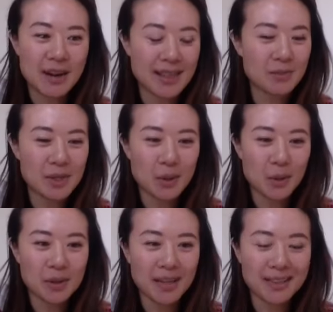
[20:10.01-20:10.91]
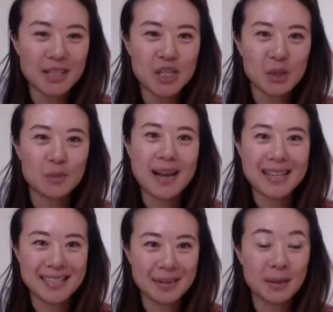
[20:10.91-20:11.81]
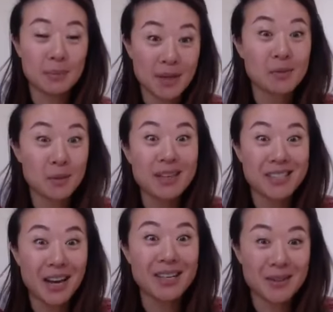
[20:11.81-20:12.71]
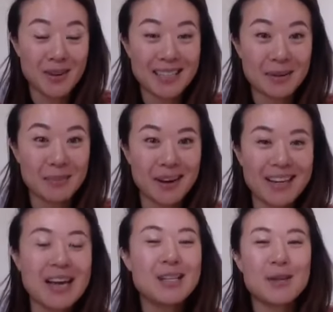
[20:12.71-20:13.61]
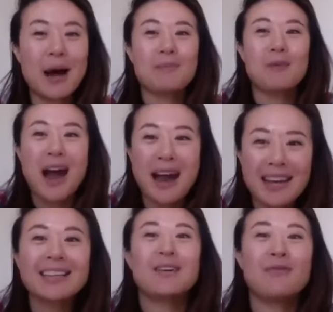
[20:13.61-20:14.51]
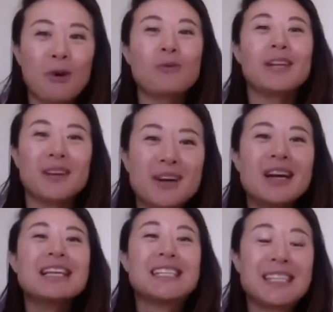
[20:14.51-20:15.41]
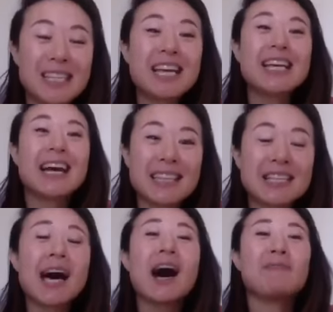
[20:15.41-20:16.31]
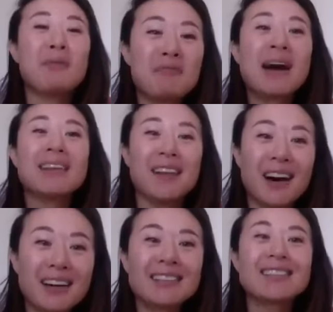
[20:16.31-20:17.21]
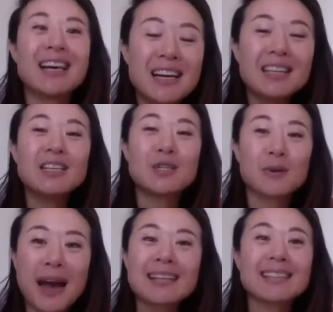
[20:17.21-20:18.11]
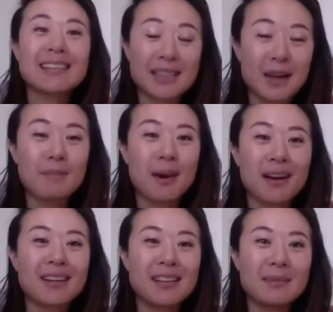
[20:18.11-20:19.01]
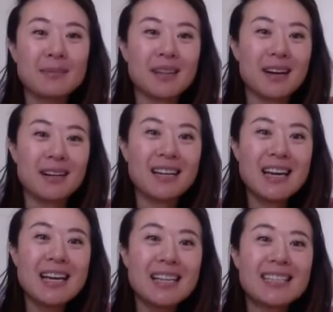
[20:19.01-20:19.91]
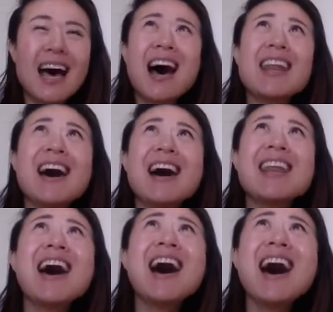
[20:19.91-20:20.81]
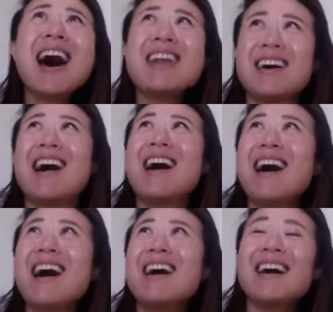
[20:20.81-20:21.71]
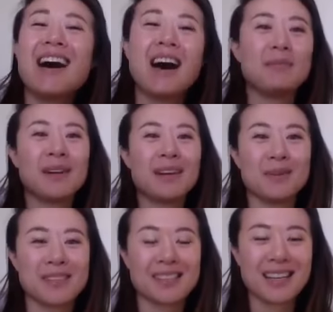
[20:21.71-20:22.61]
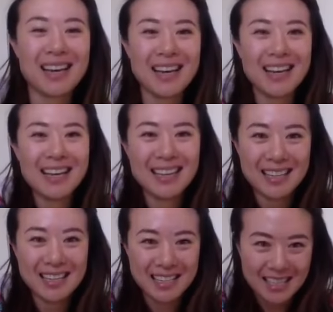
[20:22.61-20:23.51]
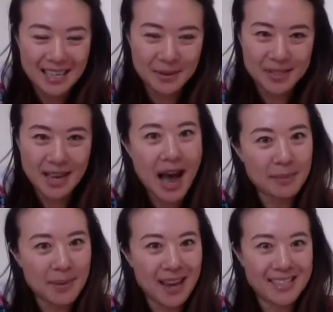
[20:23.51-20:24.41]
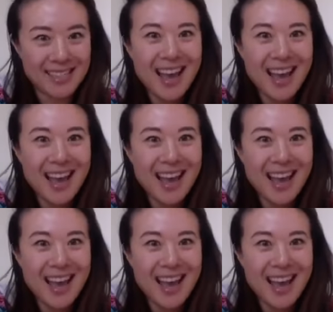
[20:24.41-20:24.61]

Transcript: I think we toured like the place where they shot Jurassic Park. So I'm riding the four wheeler, singing at the top of my lungs the Jurassic Park theme song. Da, da, da, da, da. I mean, it was a hot mess.